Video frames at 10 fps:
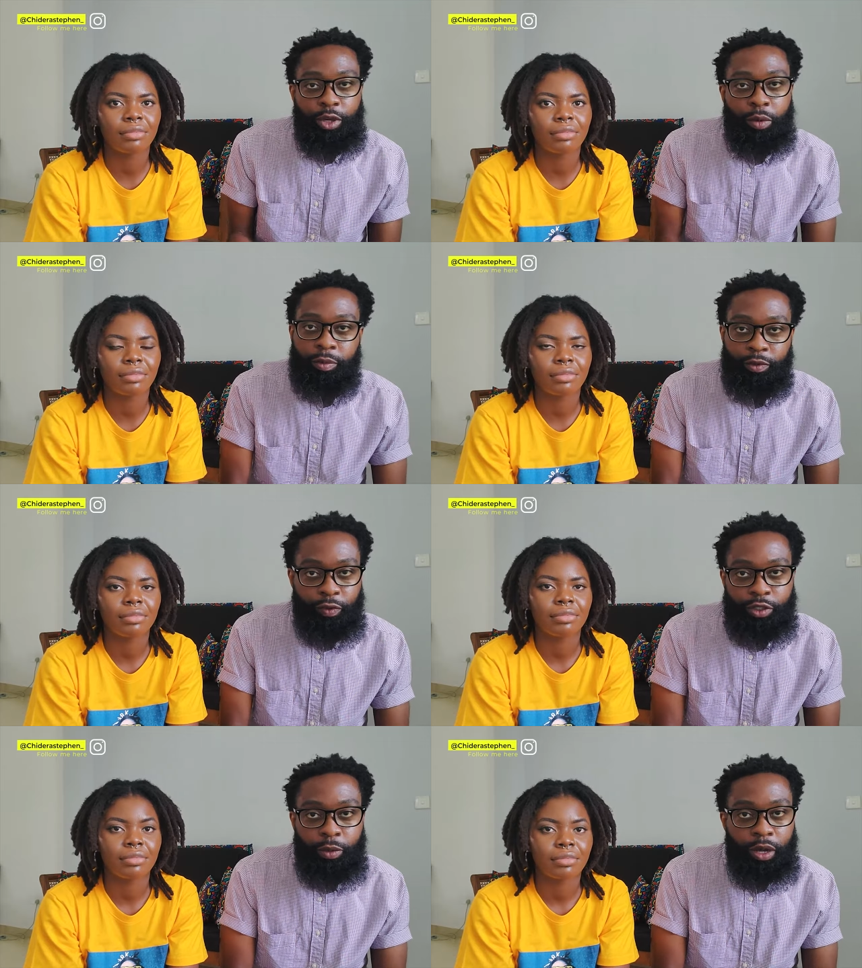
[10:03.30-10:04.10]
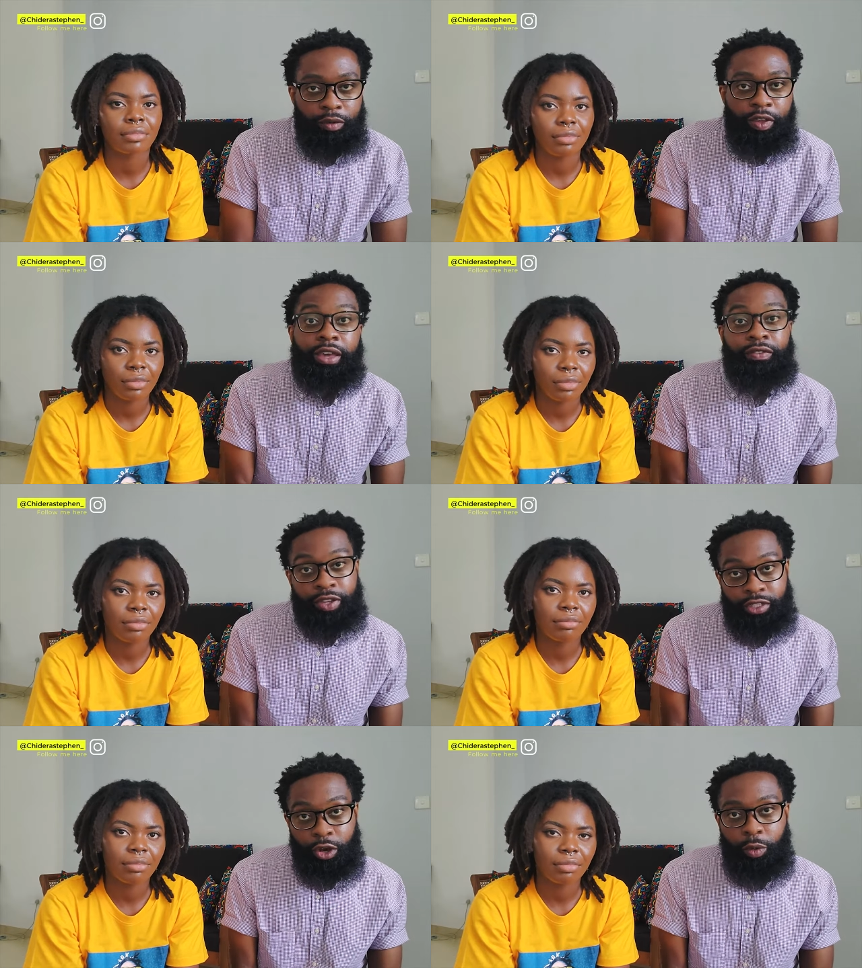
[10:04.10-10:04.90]
Speaker 1: be open before twelve, if
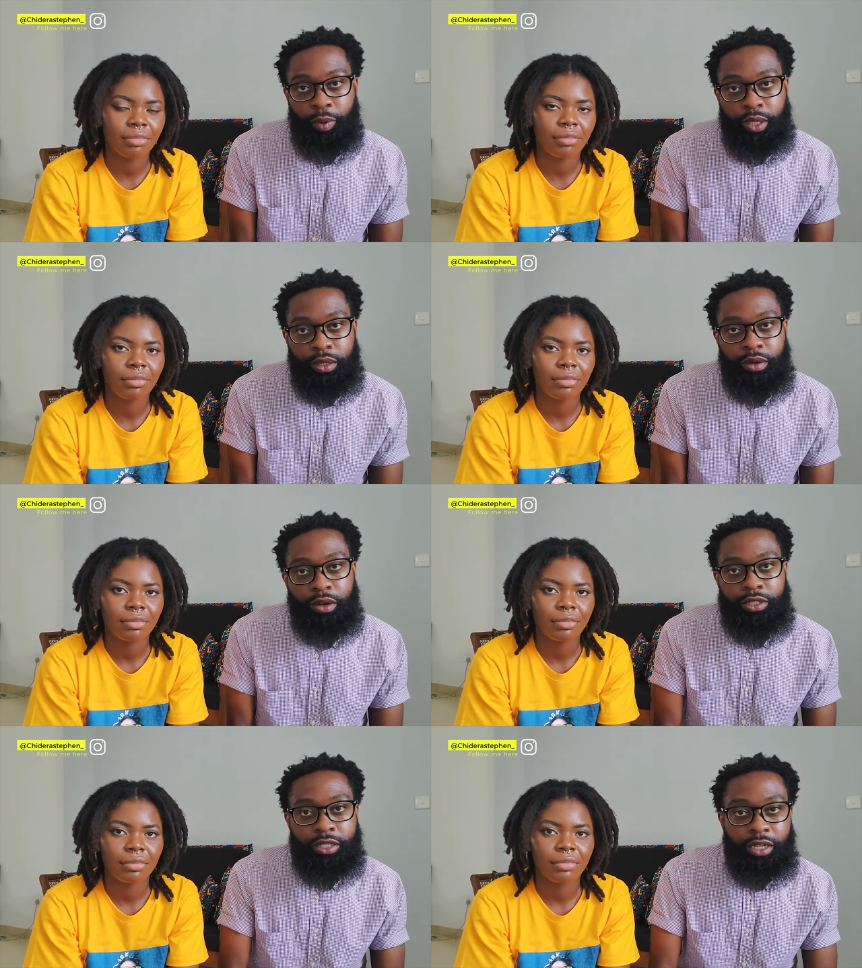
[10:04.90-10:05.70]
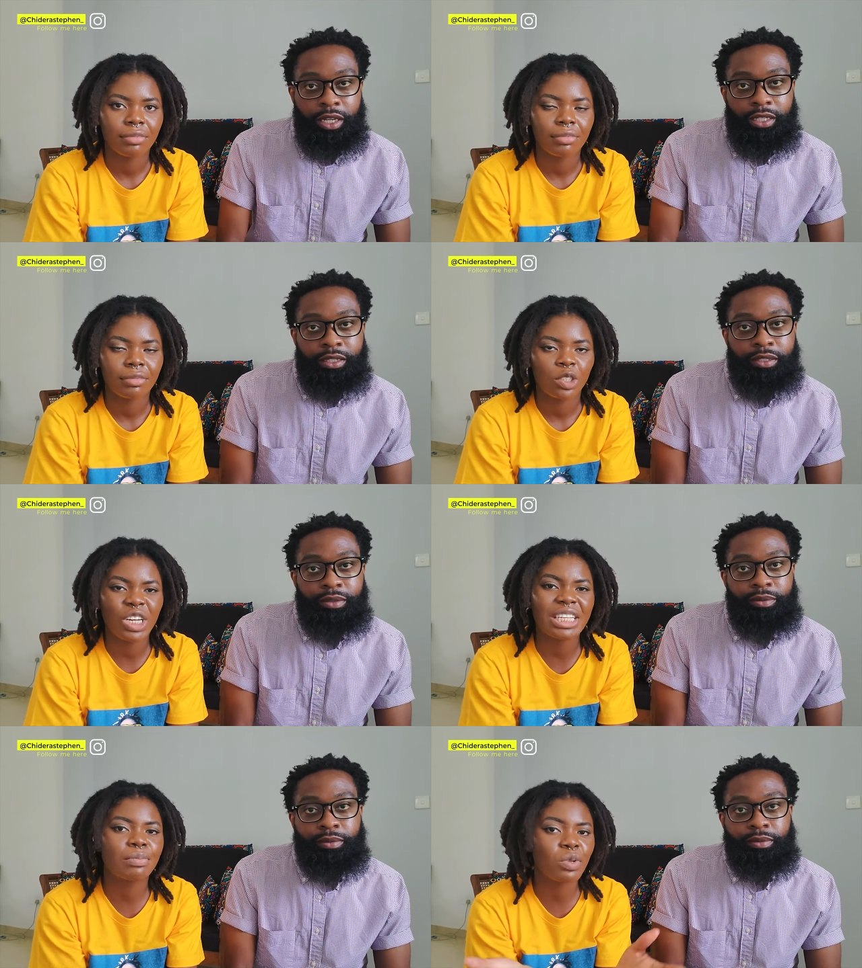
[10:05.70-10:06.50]
it's open on Sundays.
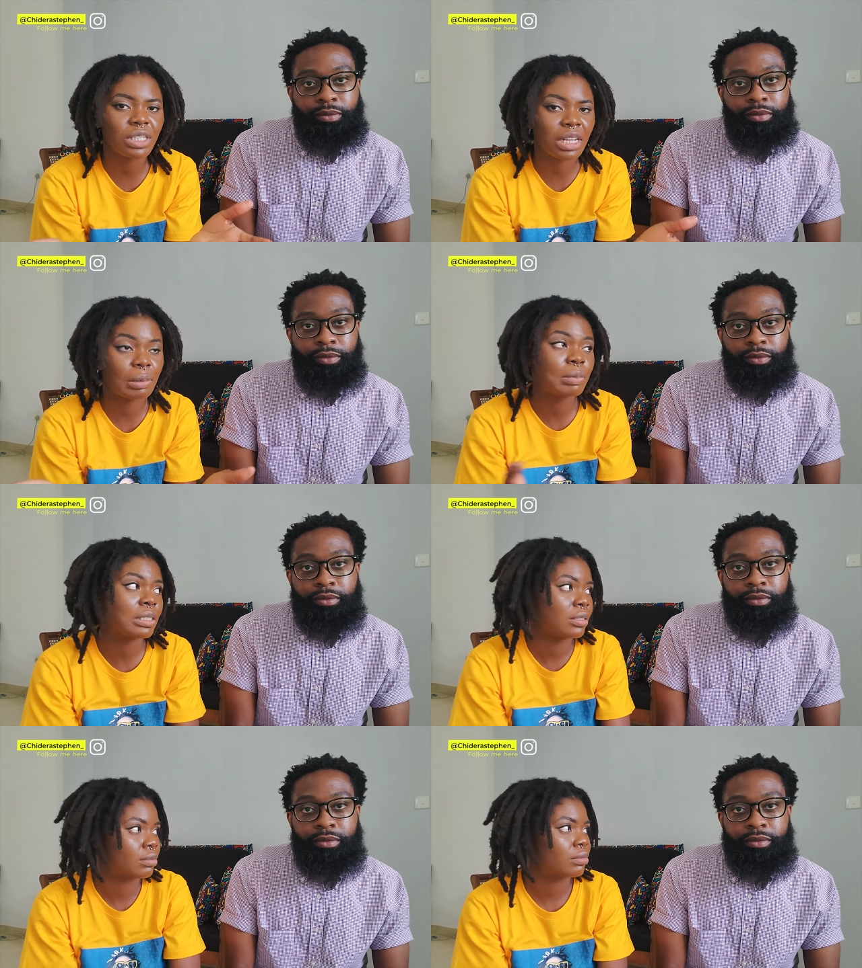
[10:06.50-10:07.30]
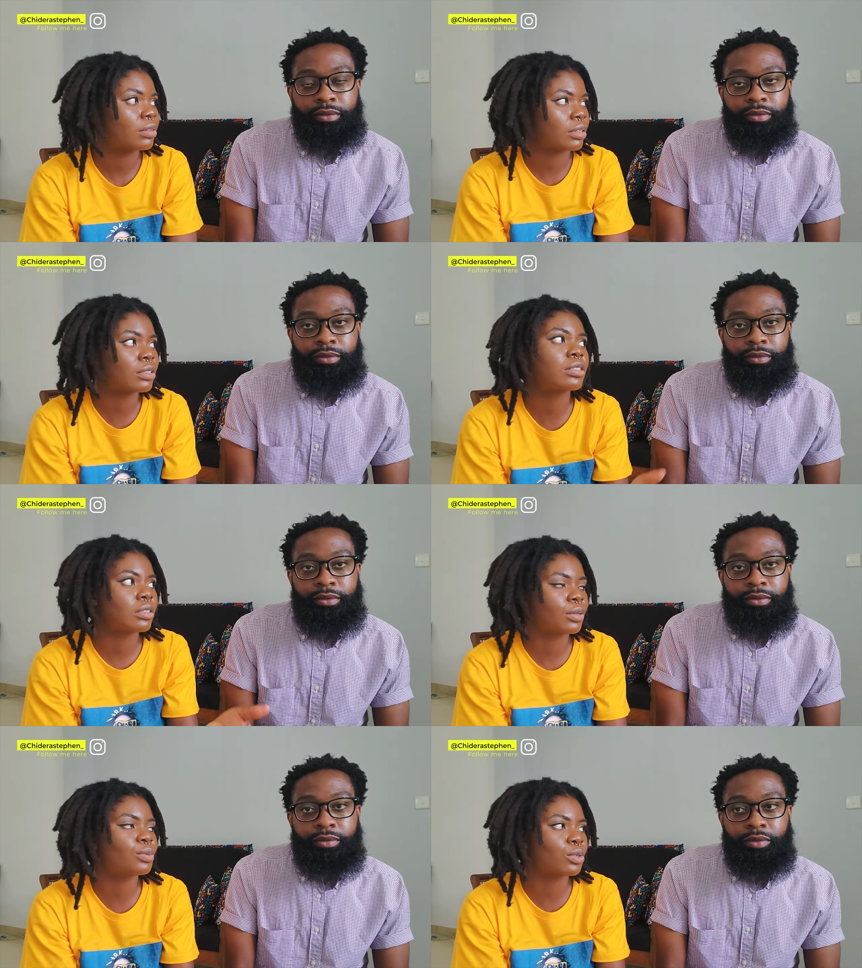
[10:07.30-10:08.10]
Speaker 2: Unless Muslims, because
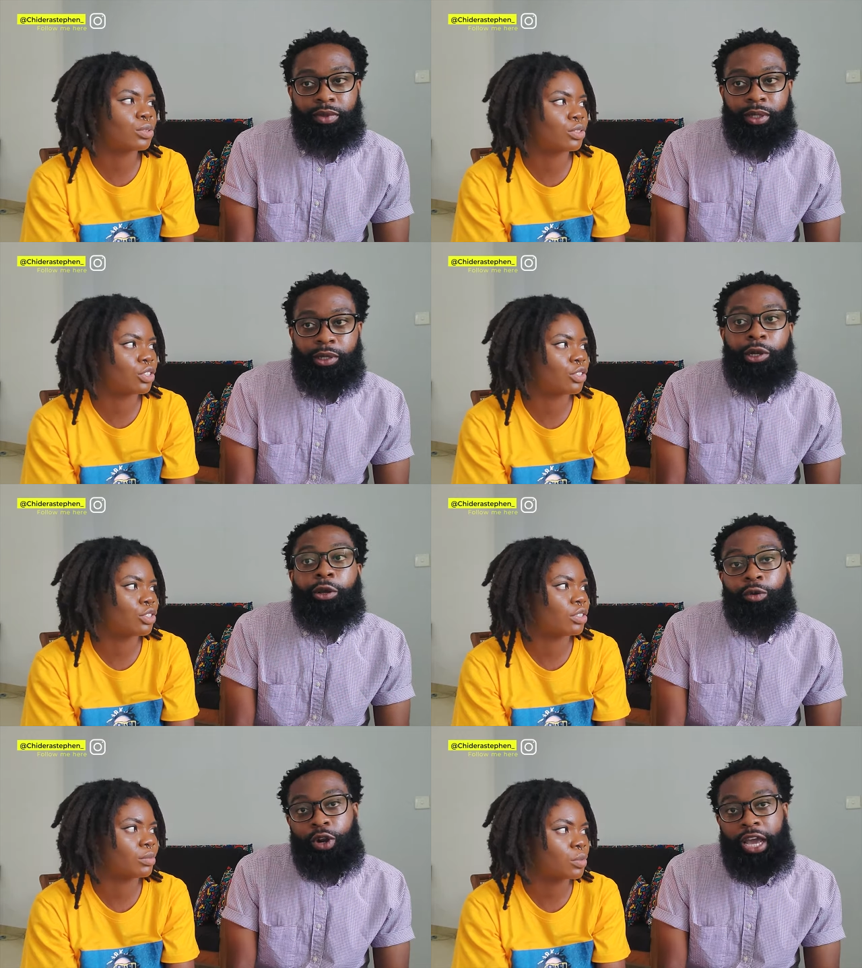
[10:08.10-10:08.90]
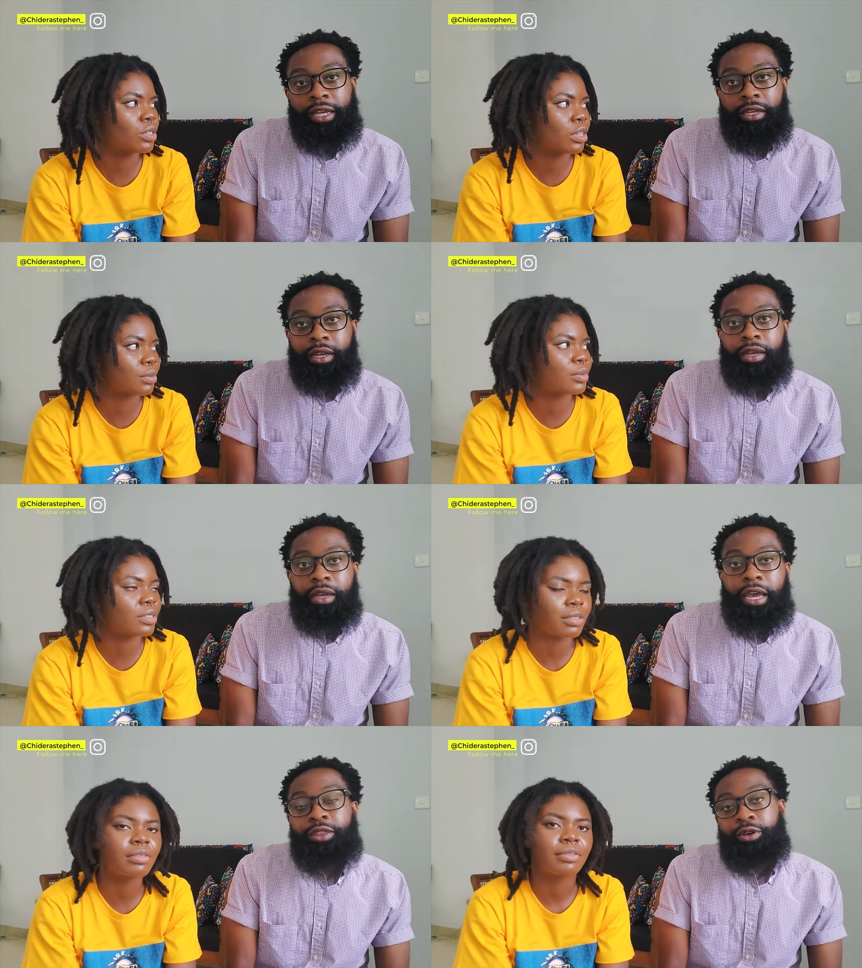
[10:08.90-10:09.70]
they won't go to church.
Speaker 1: Right, Muslims.
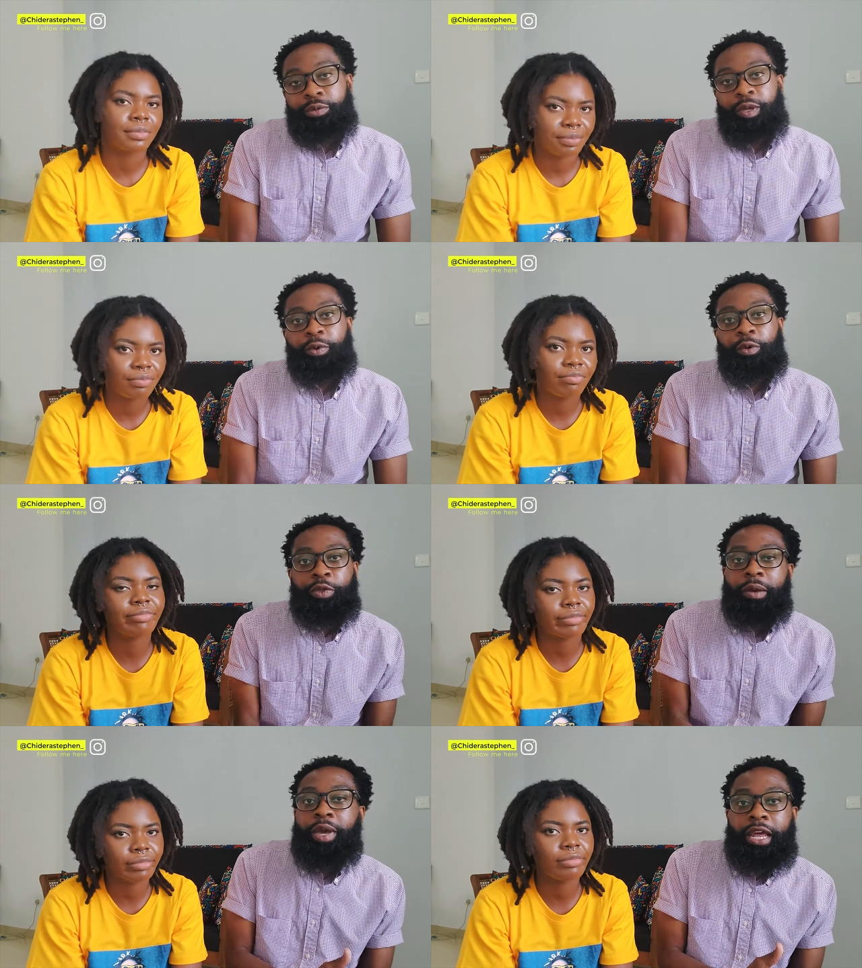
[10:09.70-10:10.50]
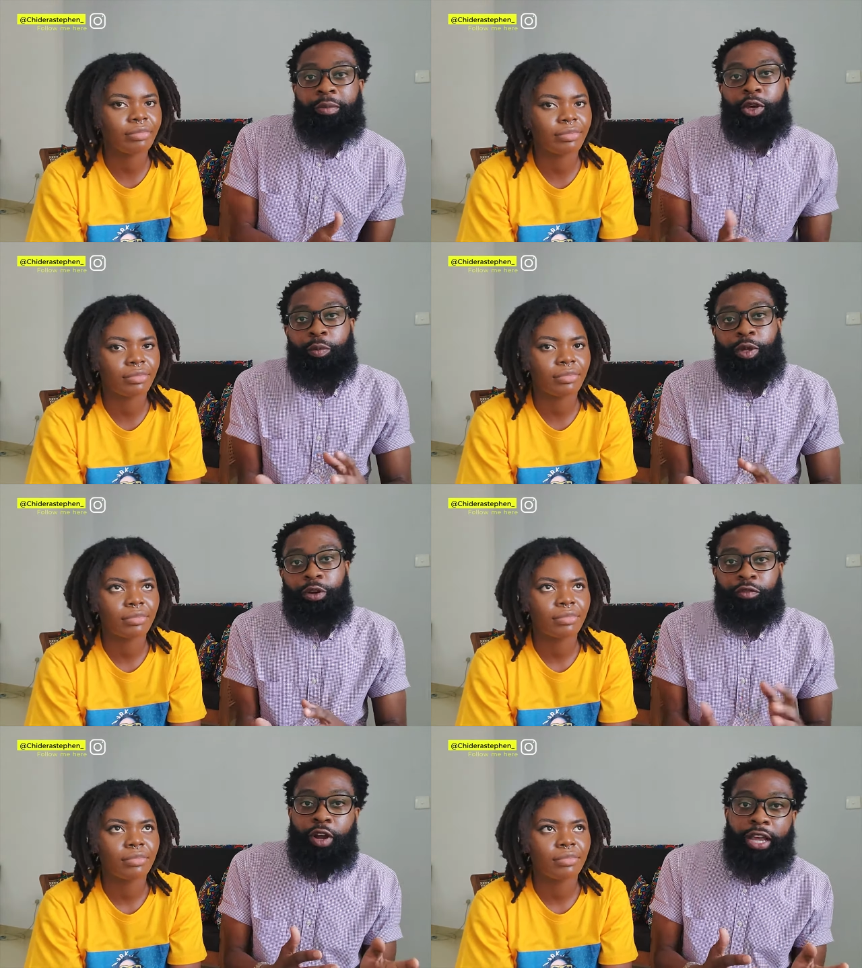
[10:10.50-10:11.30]
And those people, they may not be open
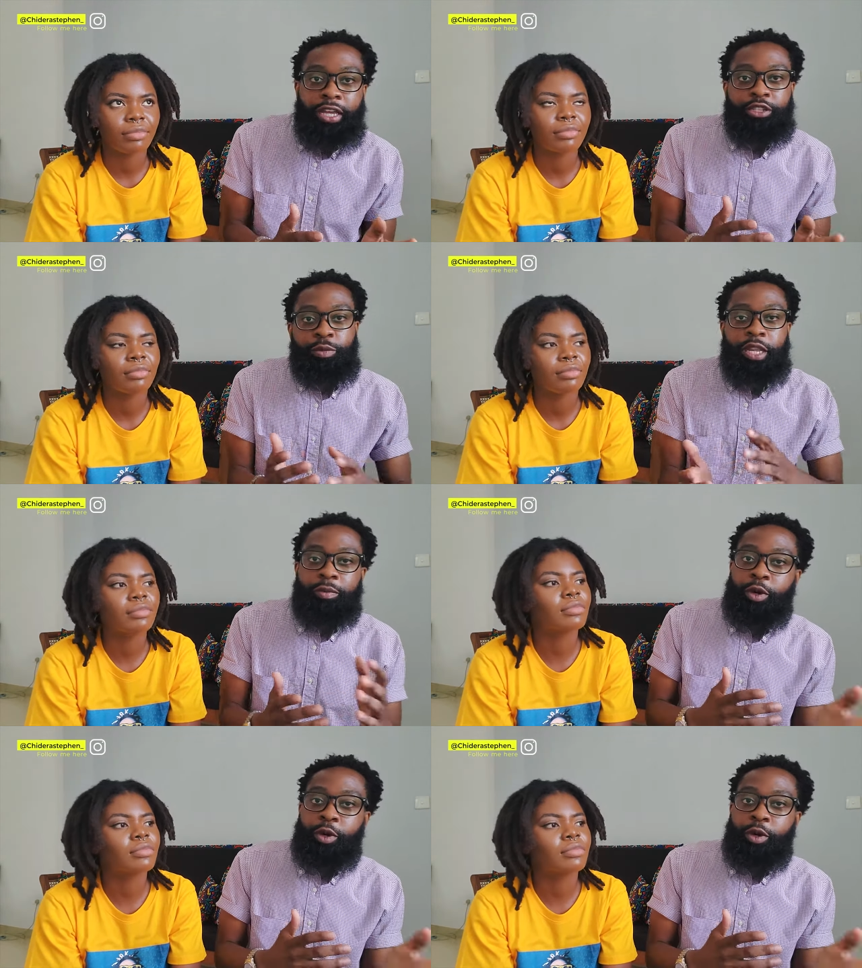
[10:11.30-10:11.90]
on Fridays or may not be